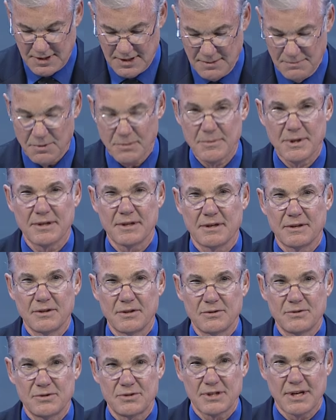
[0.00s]
to implement our
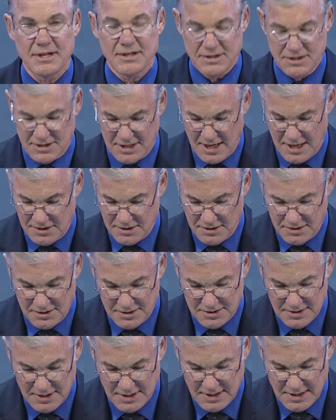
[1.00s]
new state
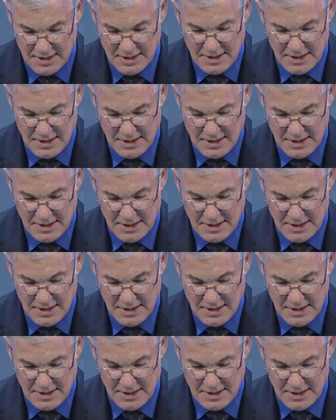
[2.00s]
standards